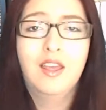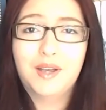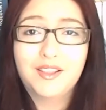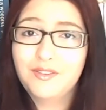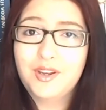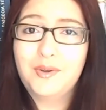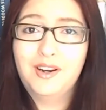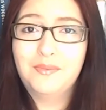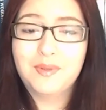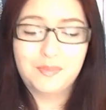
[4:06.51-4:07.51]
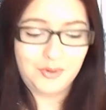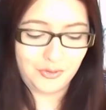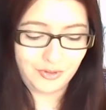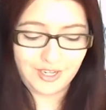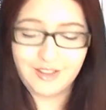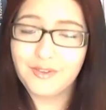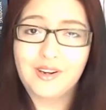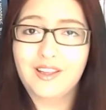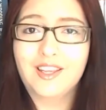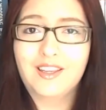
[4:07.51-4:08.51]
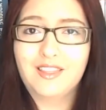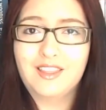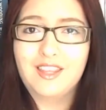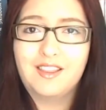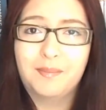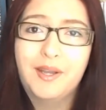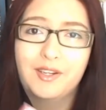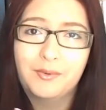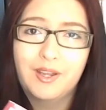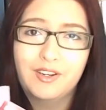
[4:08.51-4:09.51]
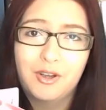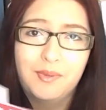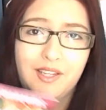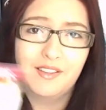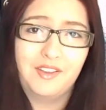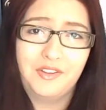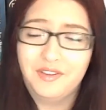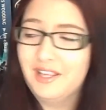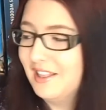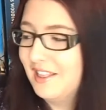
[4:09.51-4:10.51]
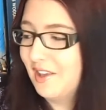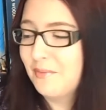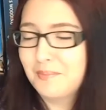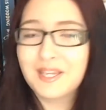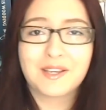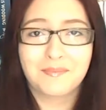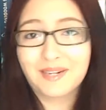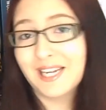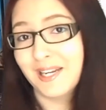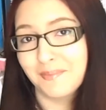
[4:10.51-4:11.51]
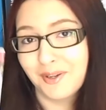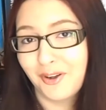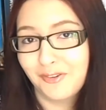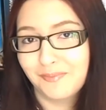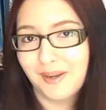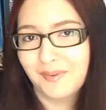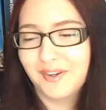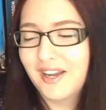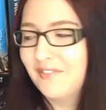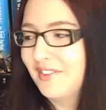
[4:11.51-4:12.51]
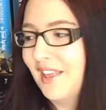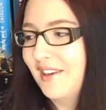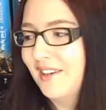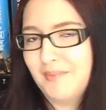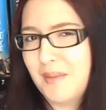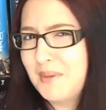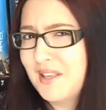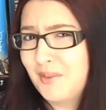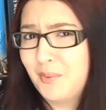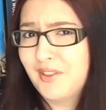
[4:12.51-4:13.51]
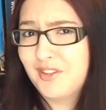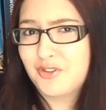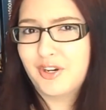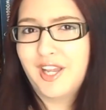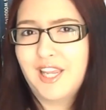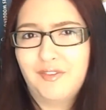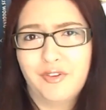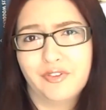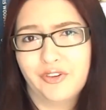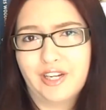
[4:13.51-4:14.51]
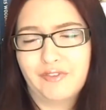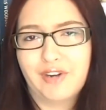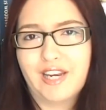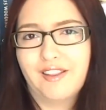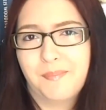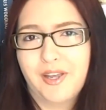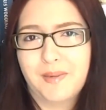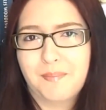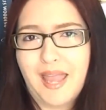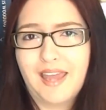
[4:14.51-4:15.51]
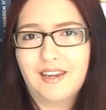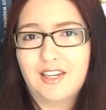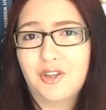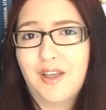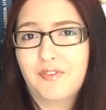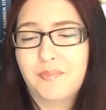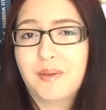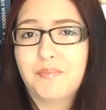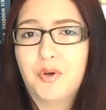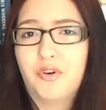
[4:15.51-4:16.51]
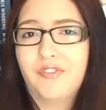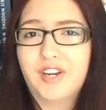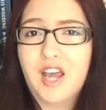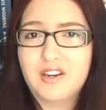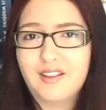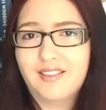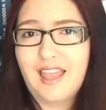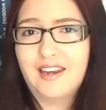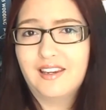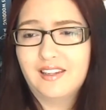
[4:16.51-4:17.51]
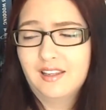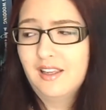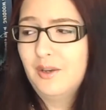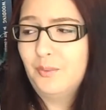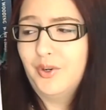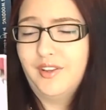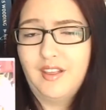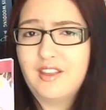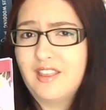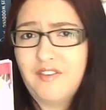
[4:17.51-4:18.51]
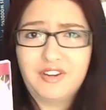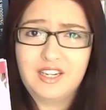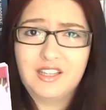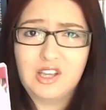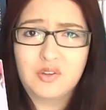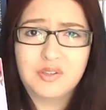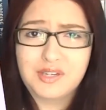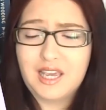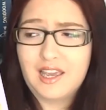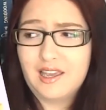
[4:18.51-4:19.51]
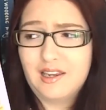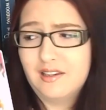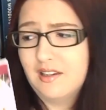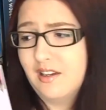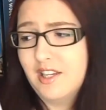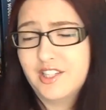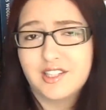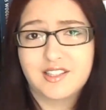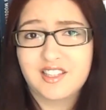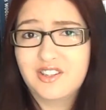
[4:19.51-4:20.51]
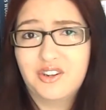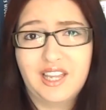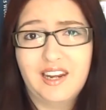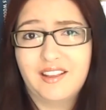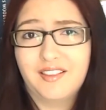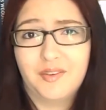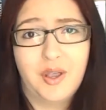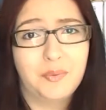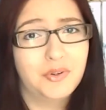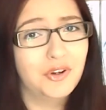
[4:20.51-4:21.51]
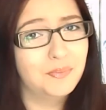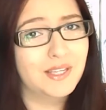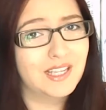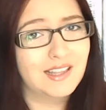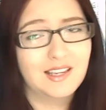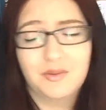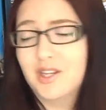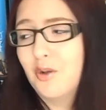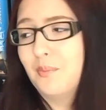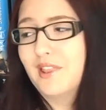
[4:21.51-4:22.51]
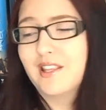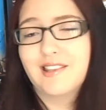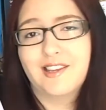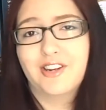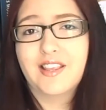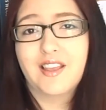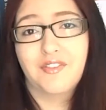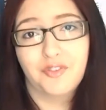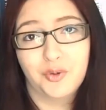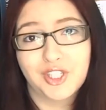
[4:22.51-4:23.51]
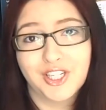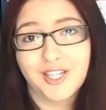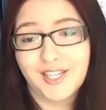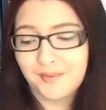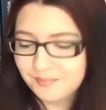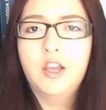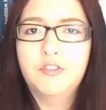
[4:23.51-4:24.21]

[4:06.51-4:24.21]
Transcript: But I do know a lot of people who really do like the Spider-Gwen comics, so don't be completely put off by what I've said. Maybe it's one to try if you've already read Spider-Man and you have a bit more of an understanding, whereas I definitely don't, and I just did not get it. So I will not be continuing on with this series, unfortunately.